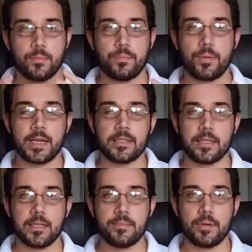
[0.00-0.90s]
Practice it
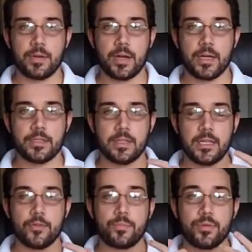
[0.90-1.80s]
in a mirror, guys, and then
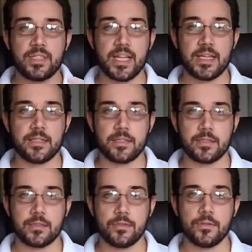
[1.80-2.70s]
you'll present
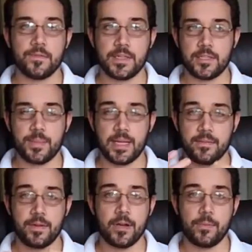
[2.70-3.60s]
your fingerspelling
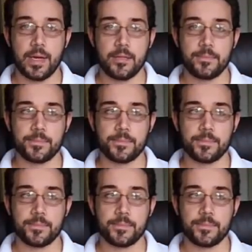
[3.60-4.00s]
very well.